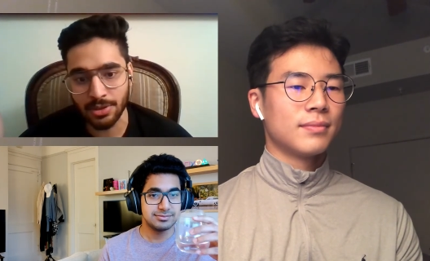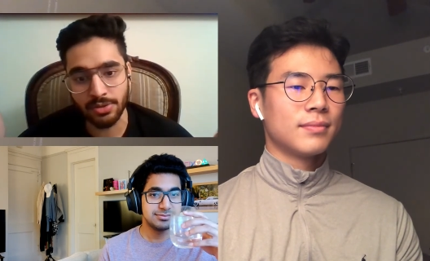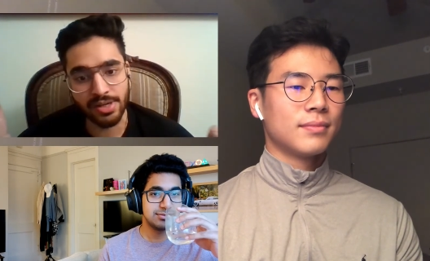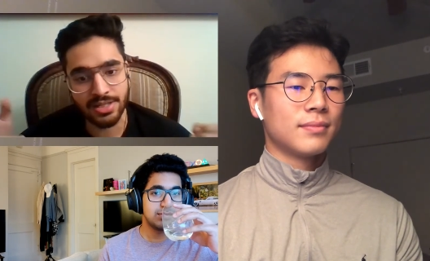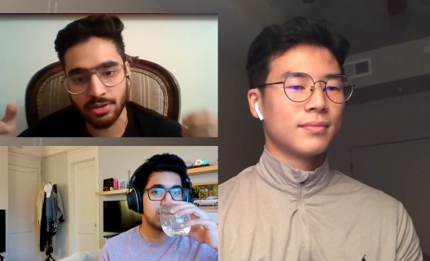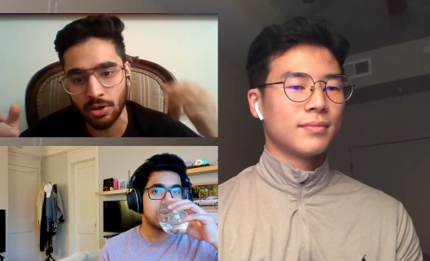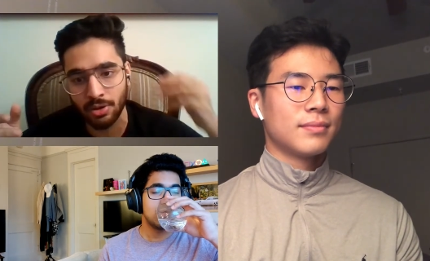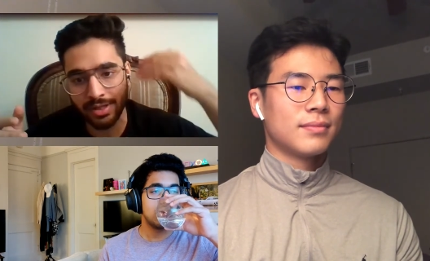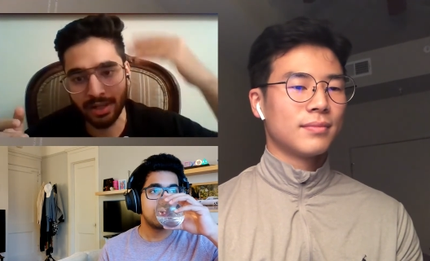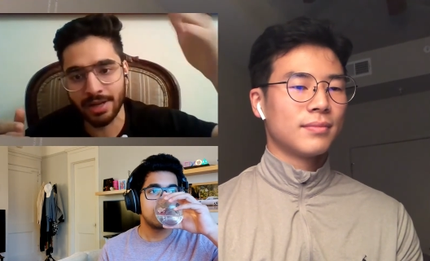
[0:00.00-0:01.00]
Speaker 1: know widely
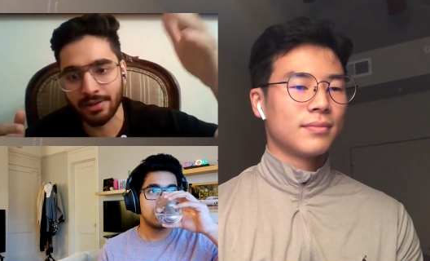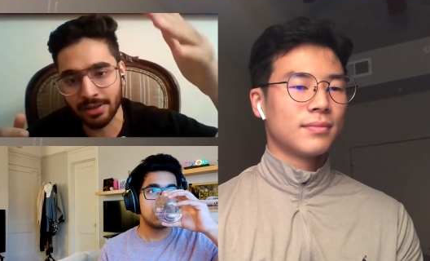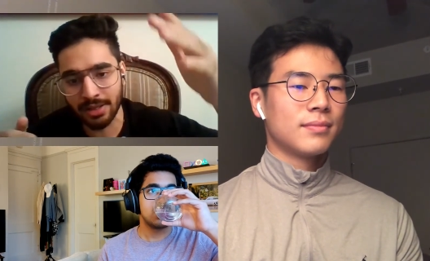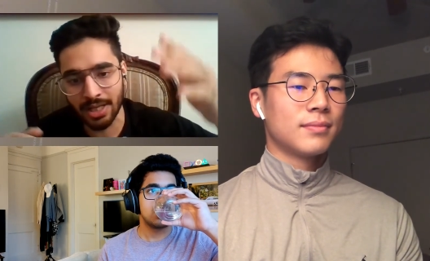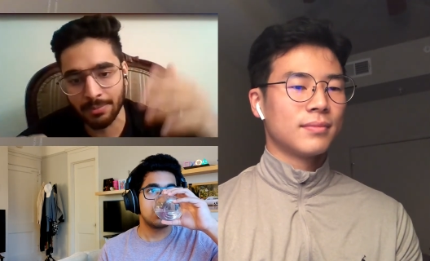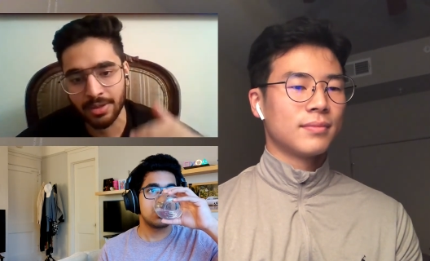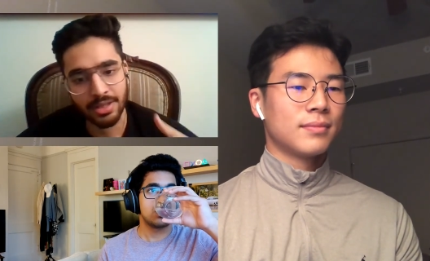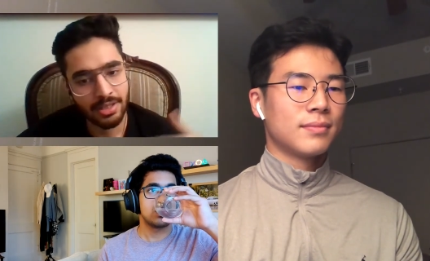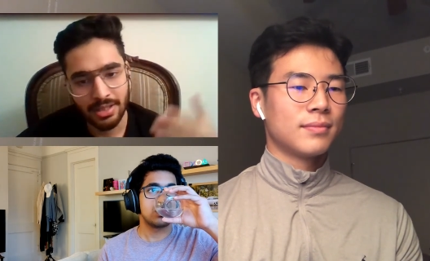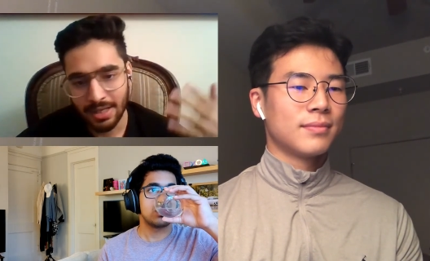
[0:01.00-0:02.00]
accepted, you guys are already ahead of
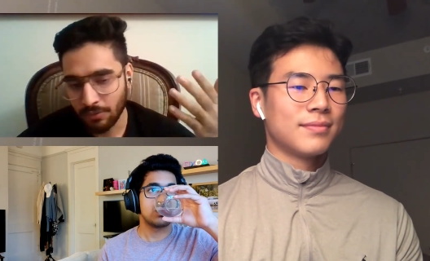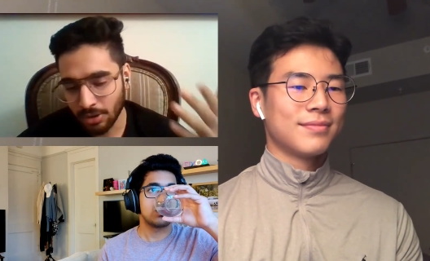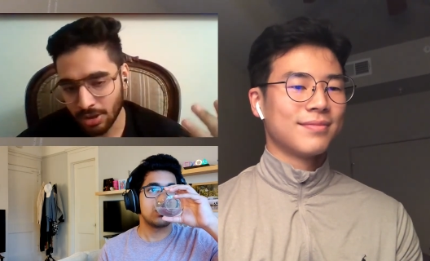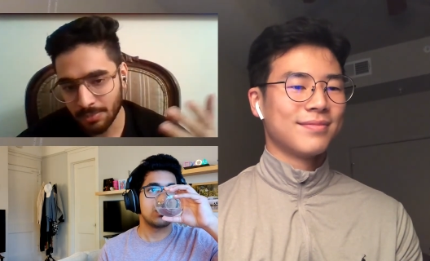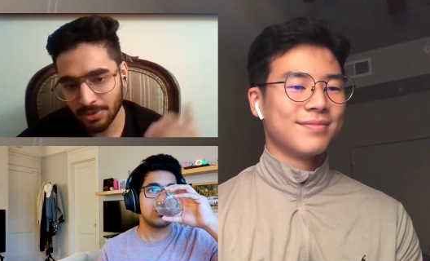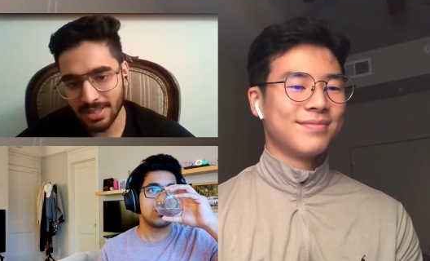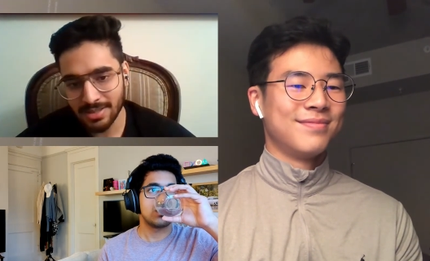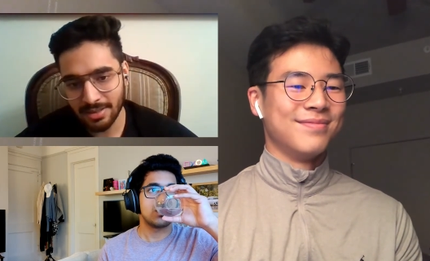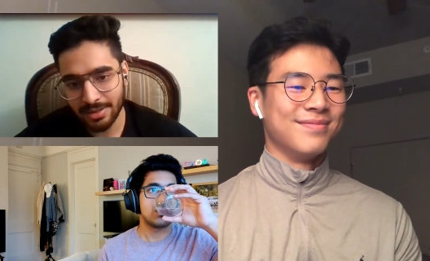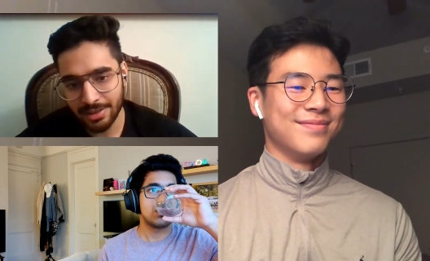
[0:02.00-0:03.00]
the game. Have you thought
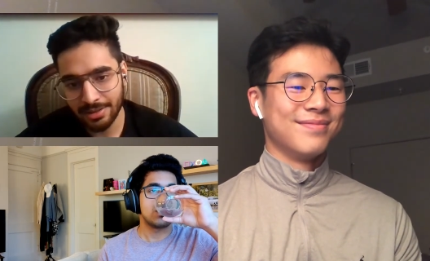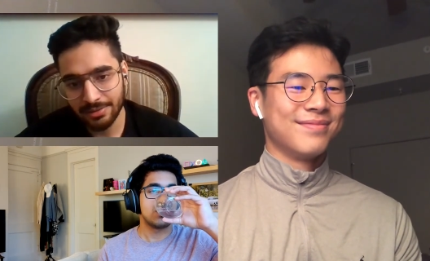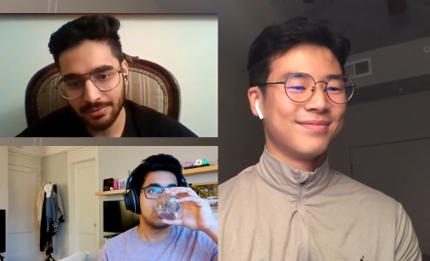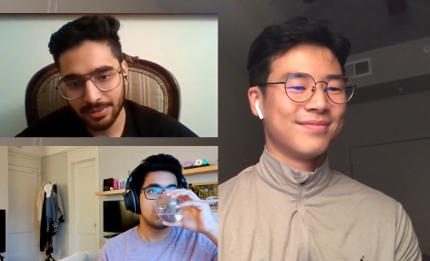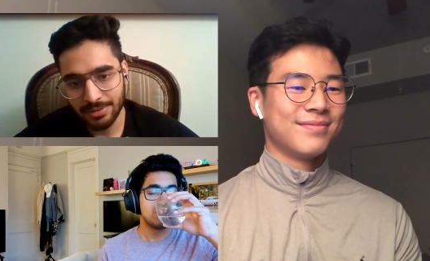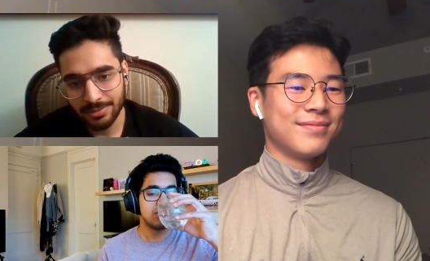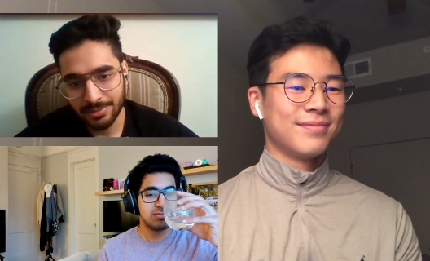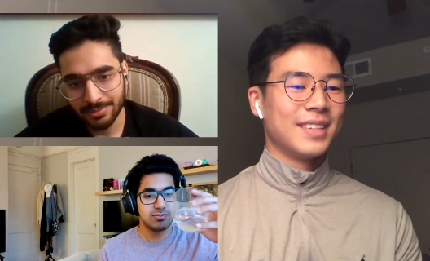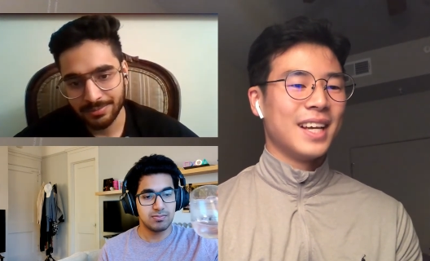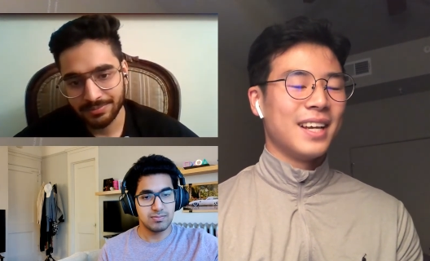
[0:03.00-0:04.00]
about things like that?
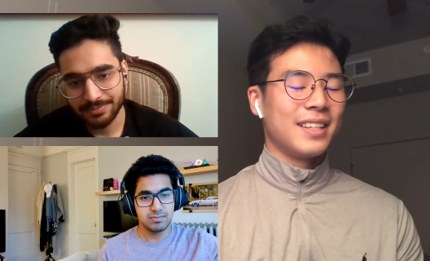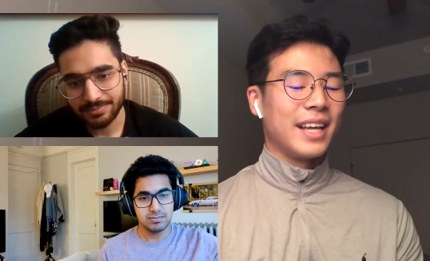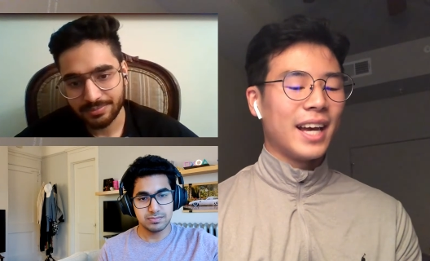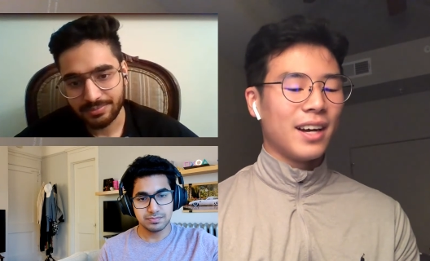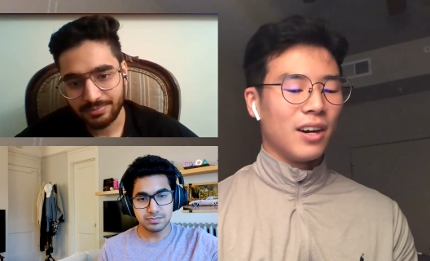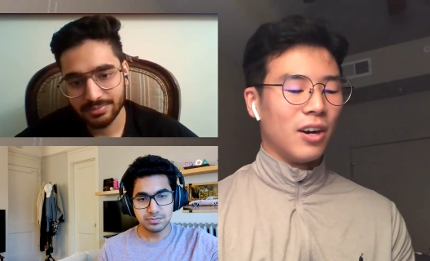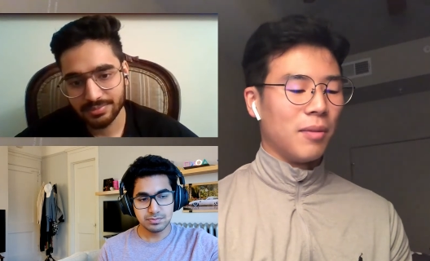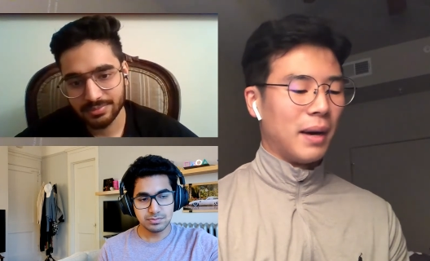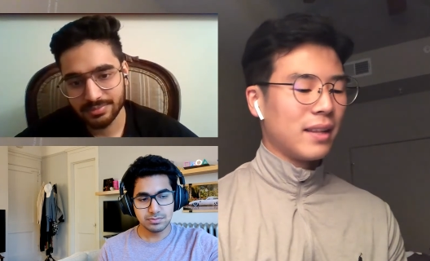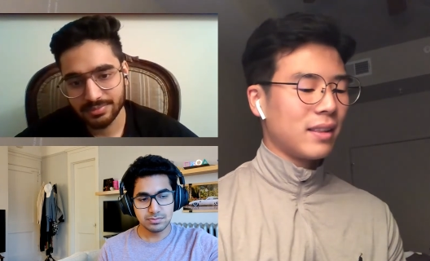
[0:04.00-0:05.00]
Speaker 2: Yeah,
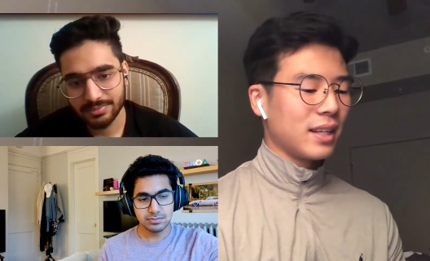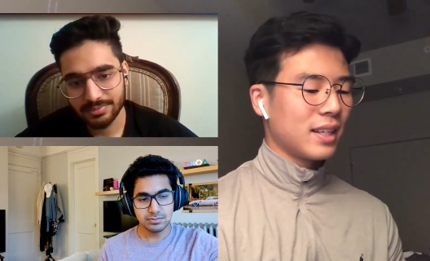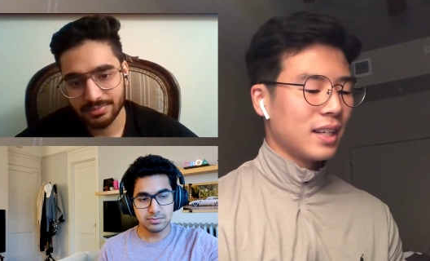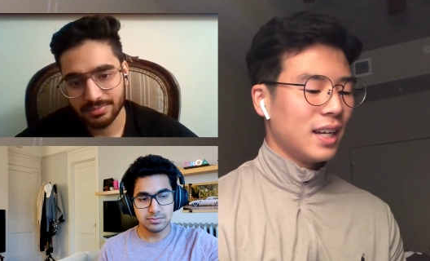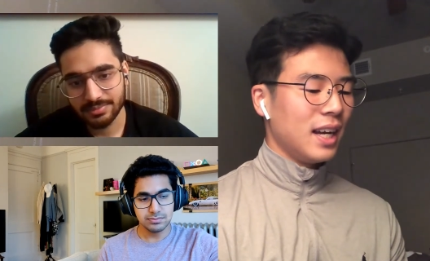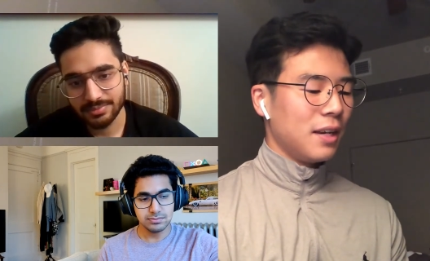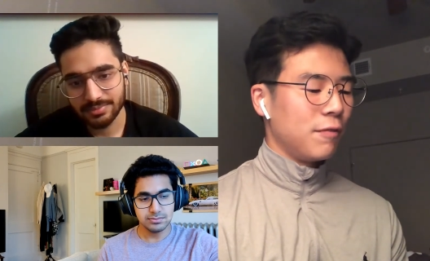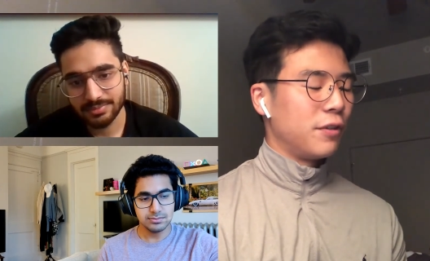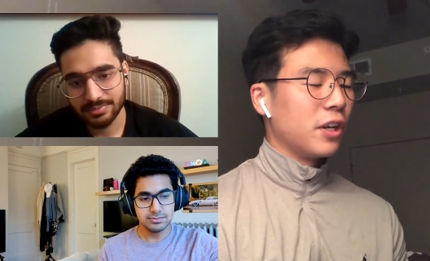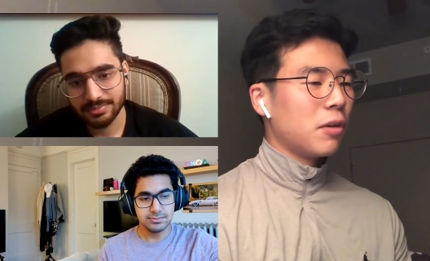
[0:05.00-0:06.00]
um, I think
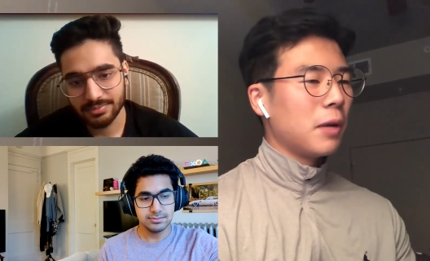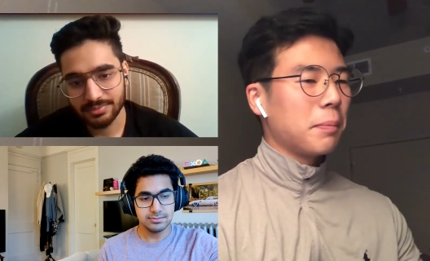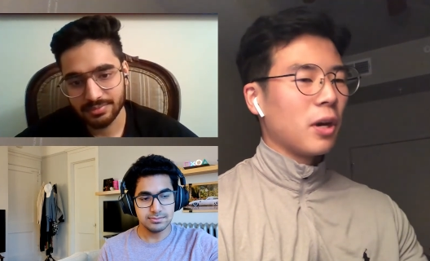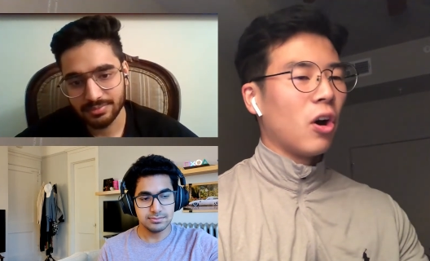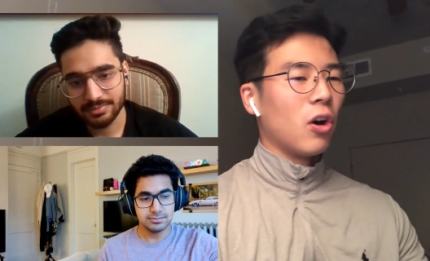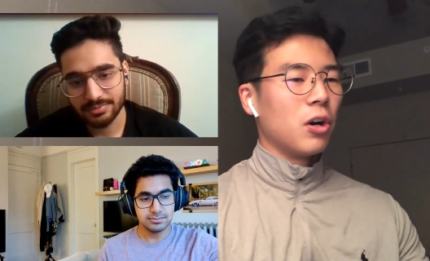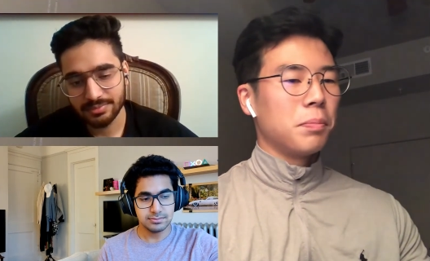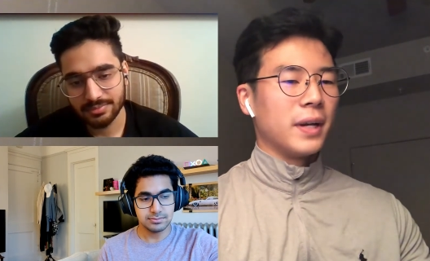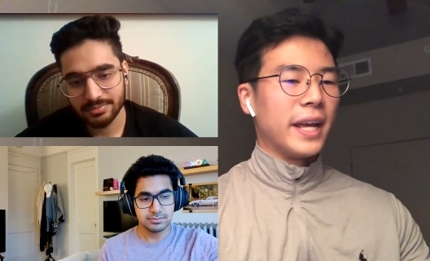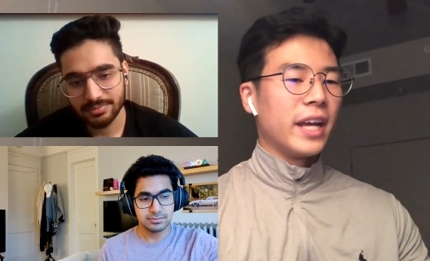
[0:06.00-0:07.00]
VR might be hard,
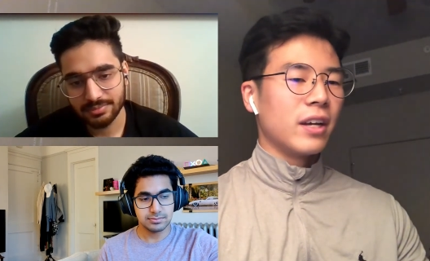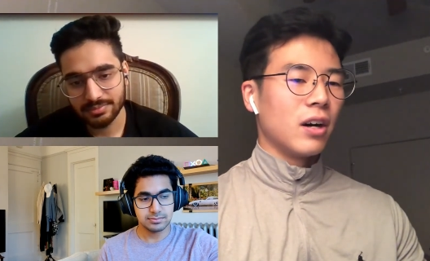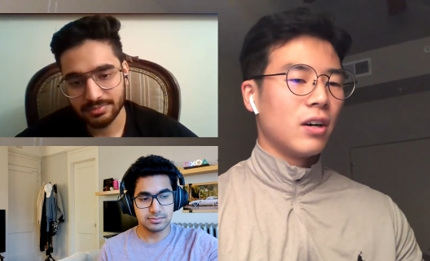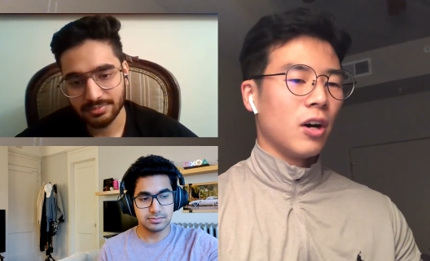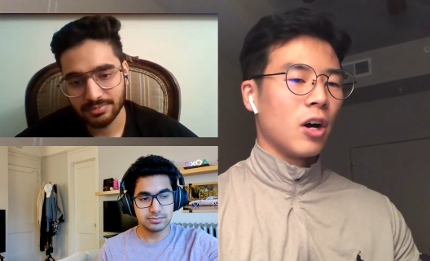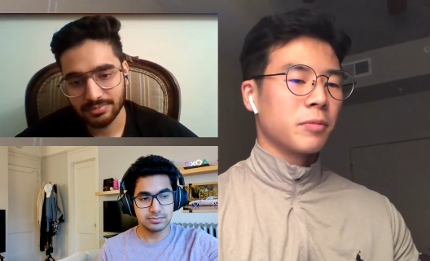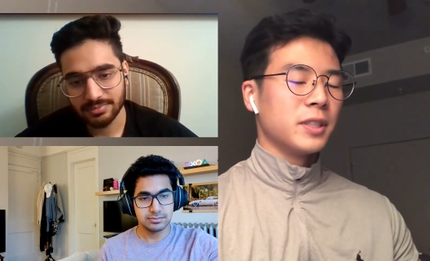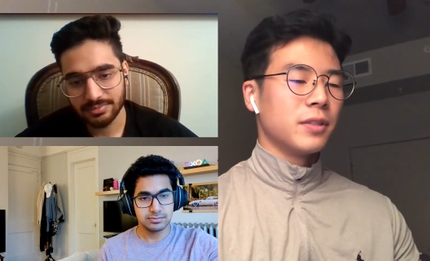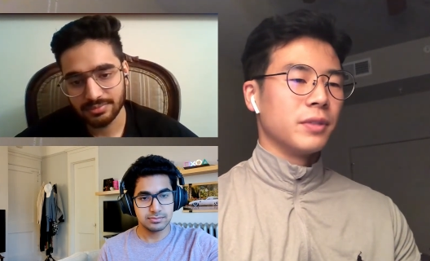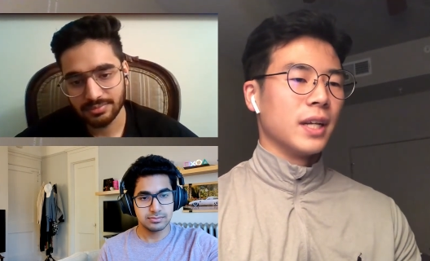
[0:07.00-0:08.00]
but AR,
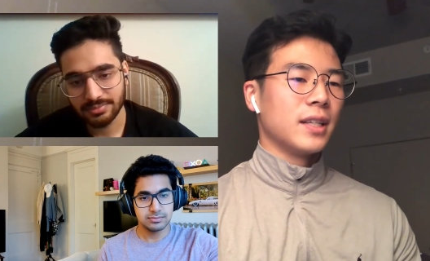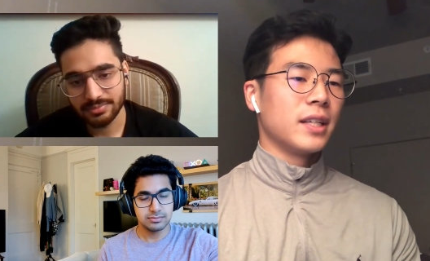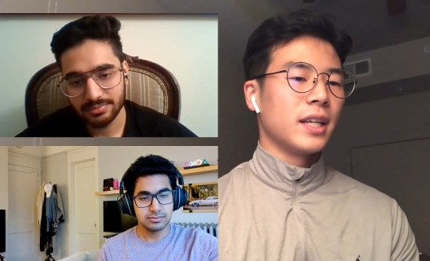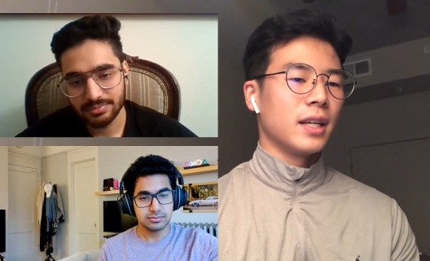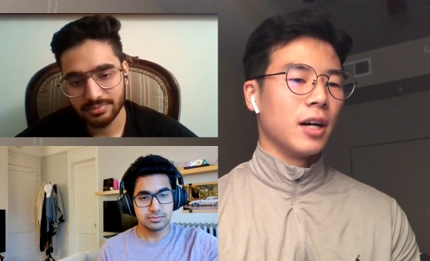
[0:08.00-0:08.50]
augmented reality,